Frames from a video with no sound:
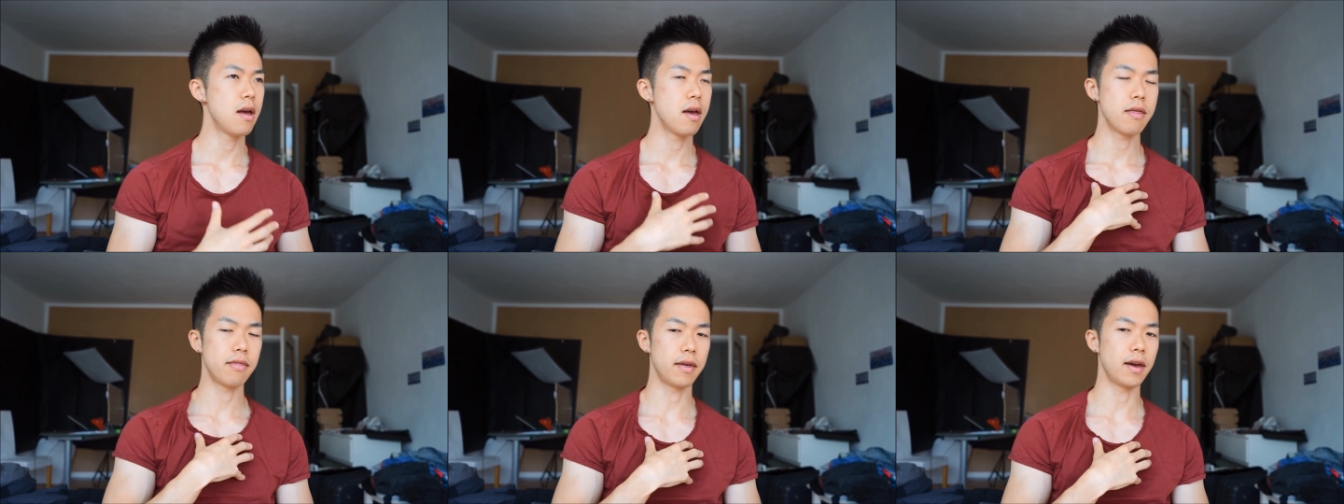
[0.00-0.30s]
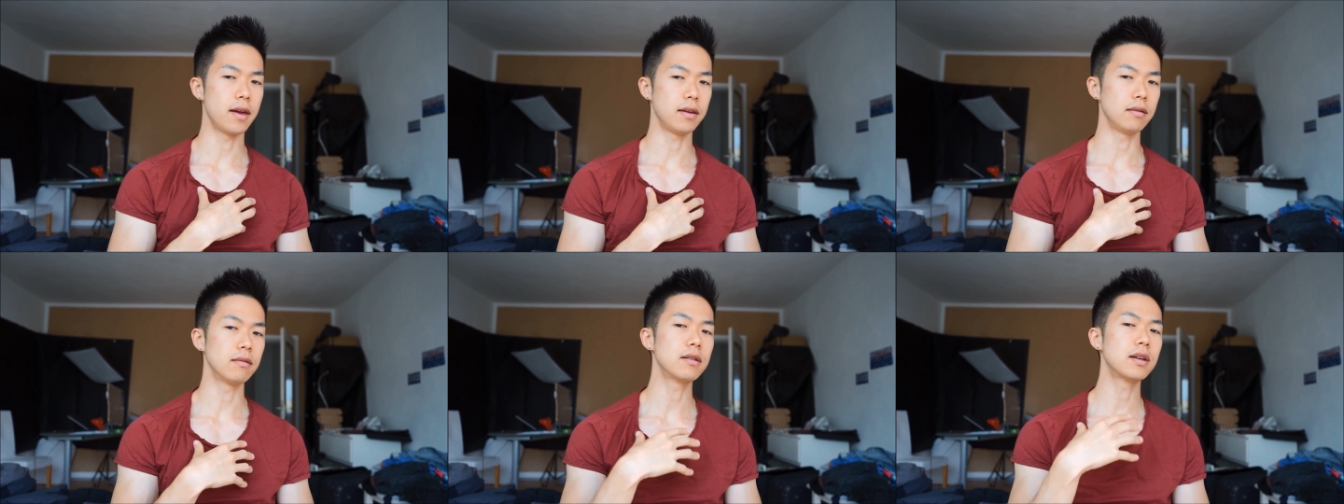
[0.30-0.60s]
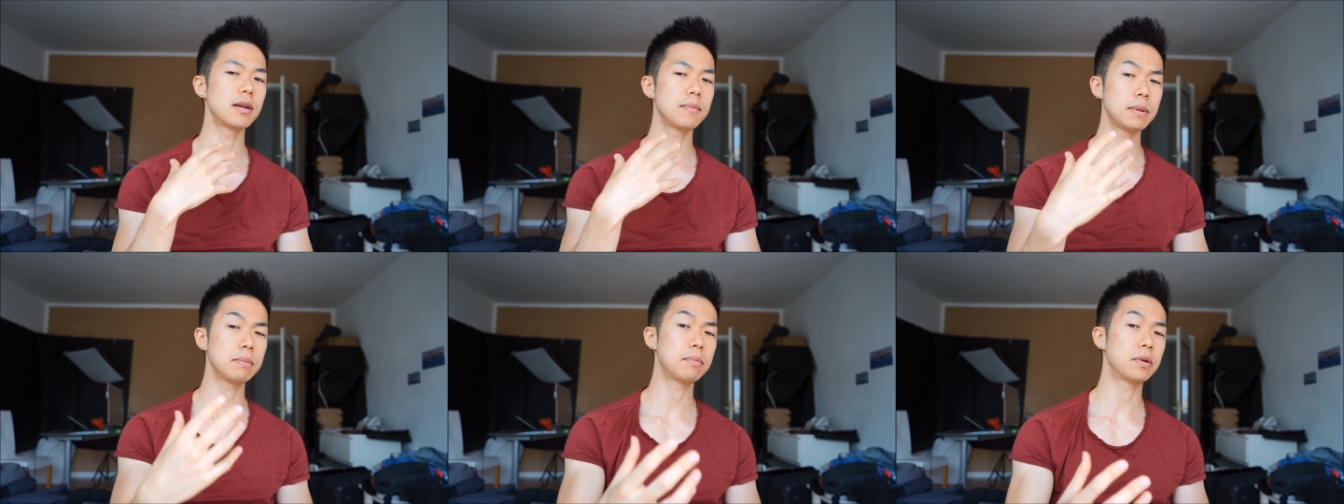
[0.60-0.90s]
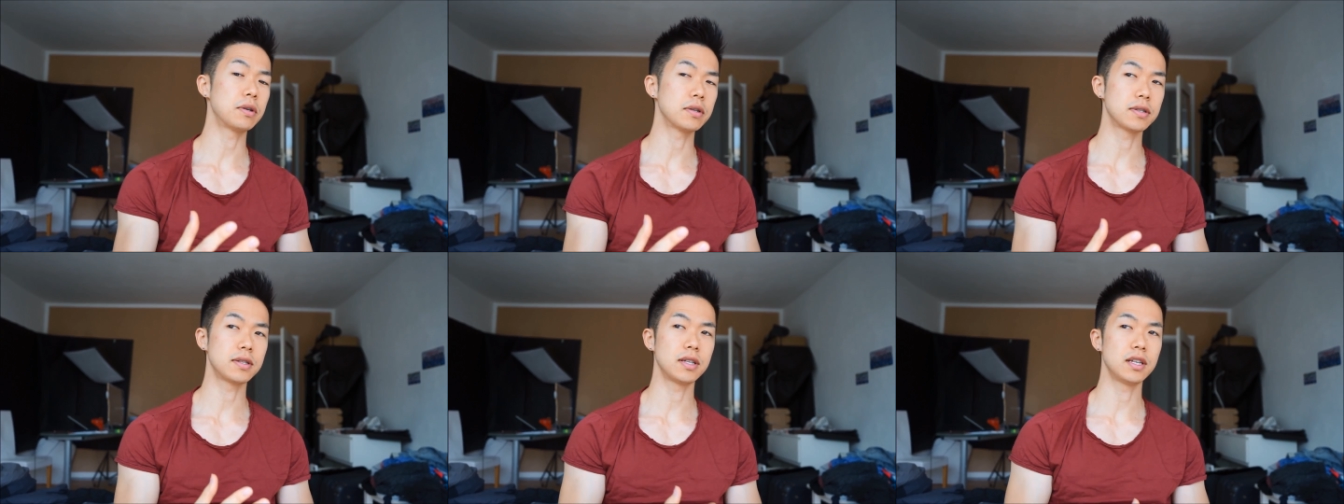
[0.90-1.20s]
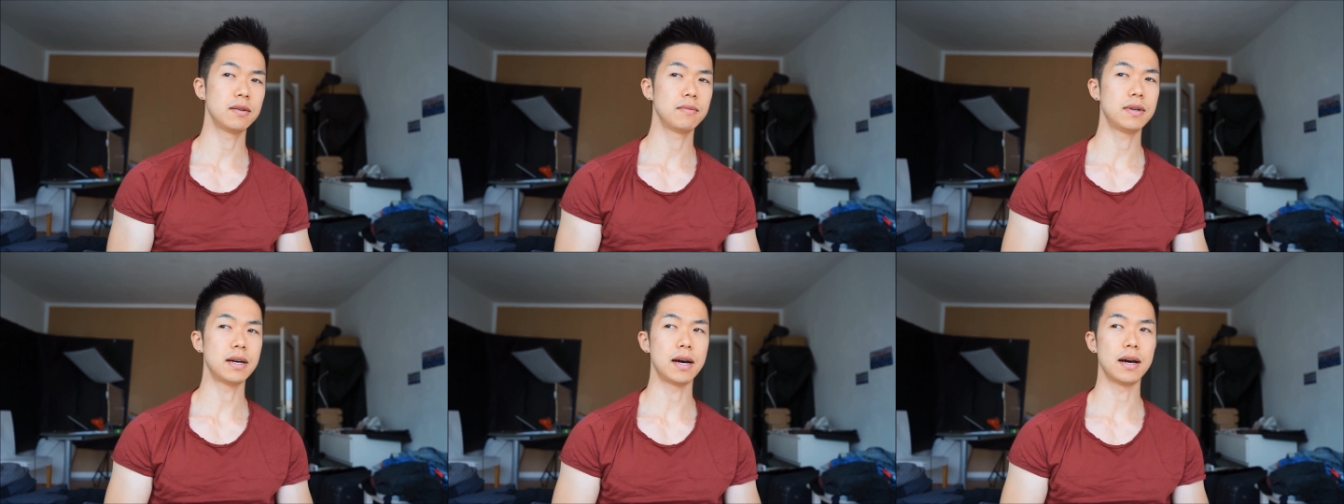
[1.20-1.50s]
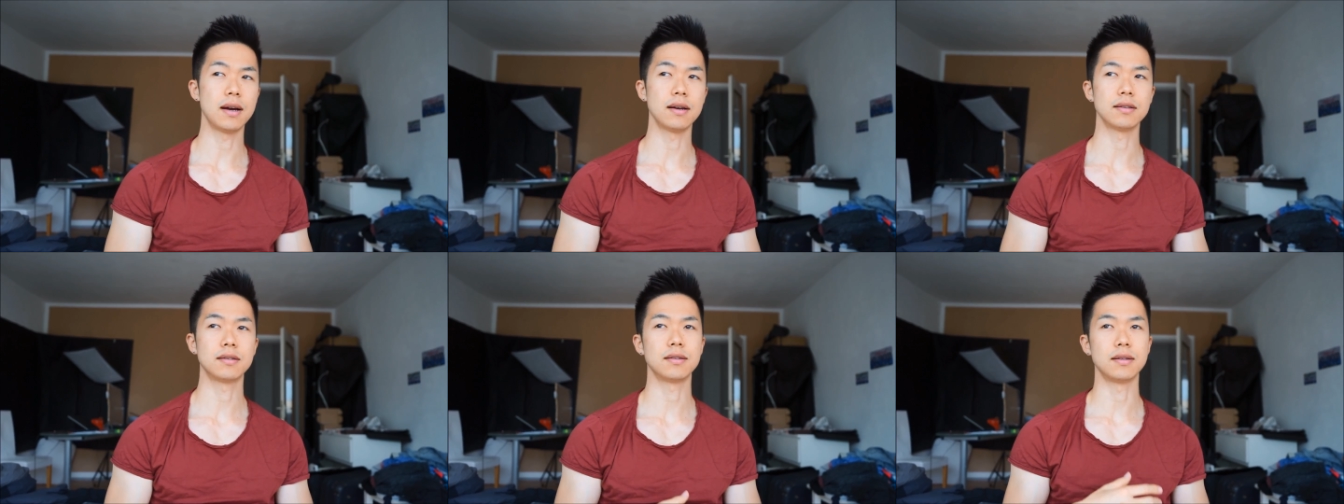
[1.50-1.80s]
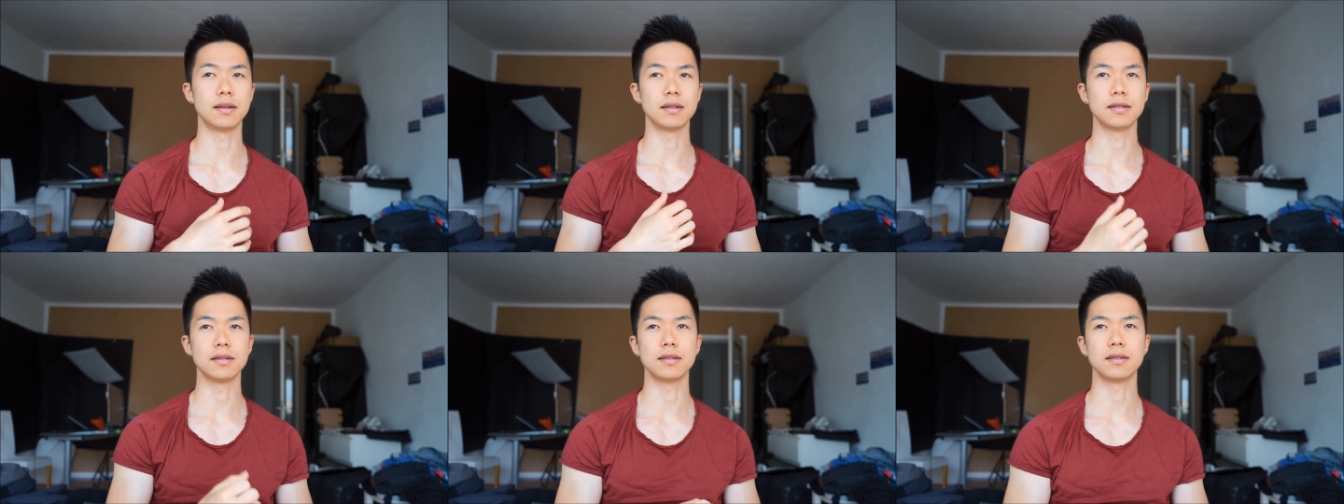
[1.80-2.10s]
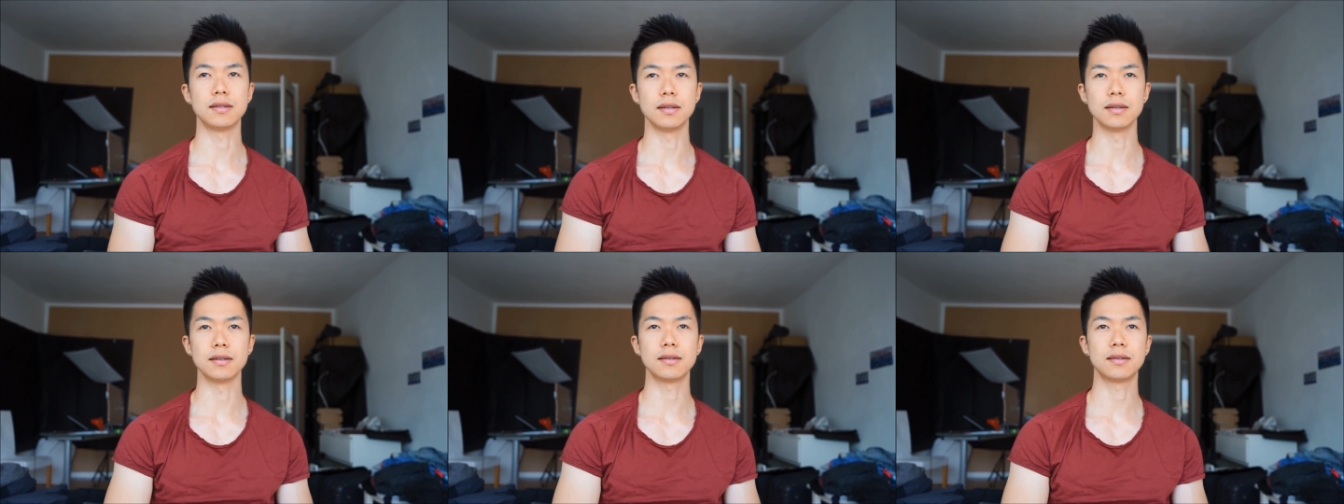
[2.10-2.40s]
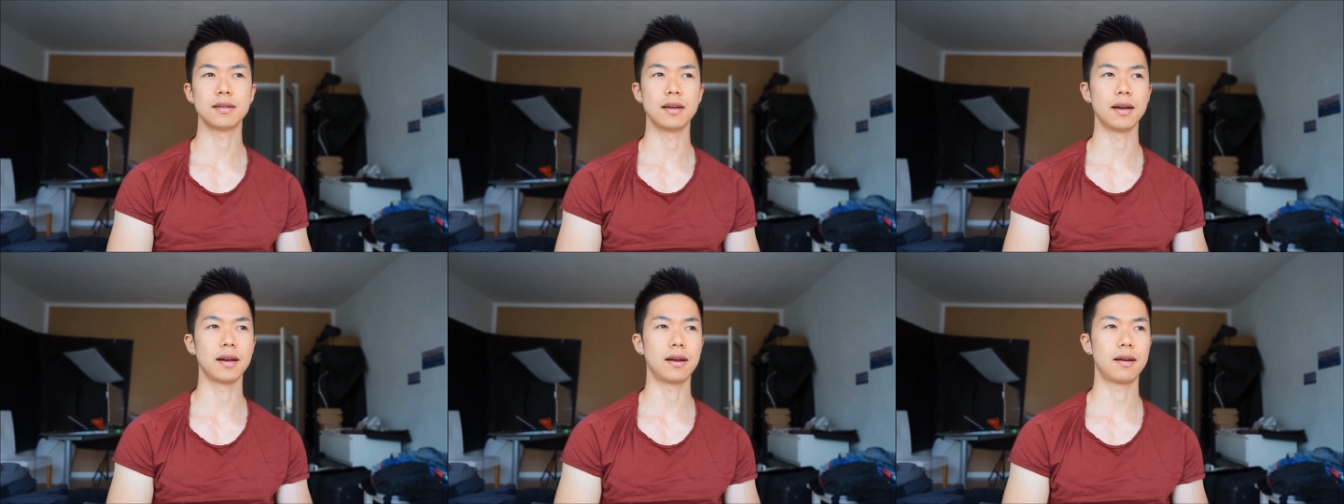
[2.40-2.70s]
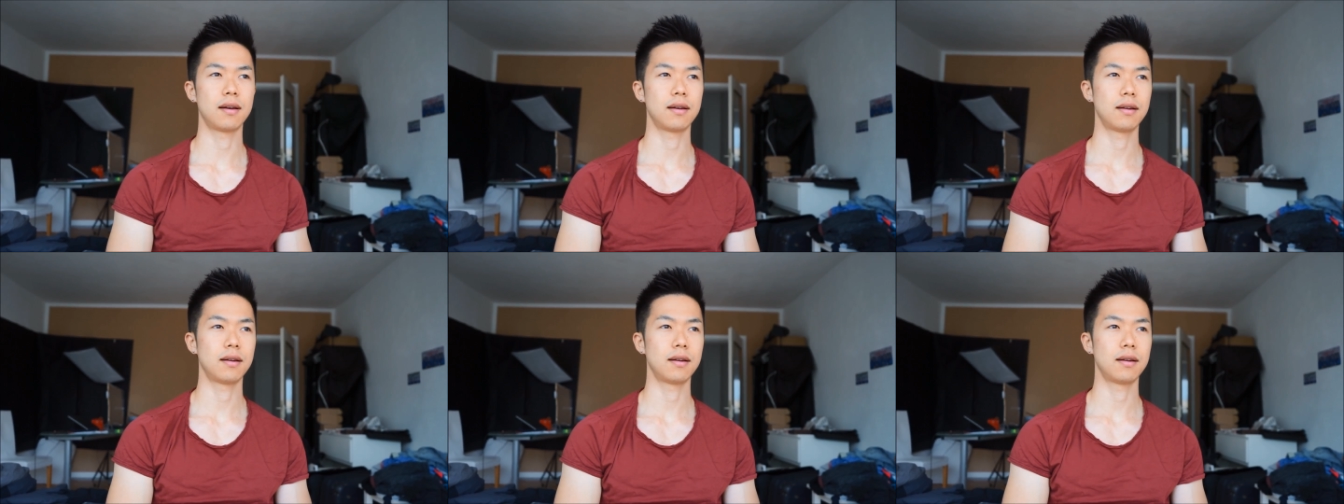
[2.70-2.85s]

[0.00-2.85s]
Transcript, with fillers: then you're gonna be perceived as narcissistic,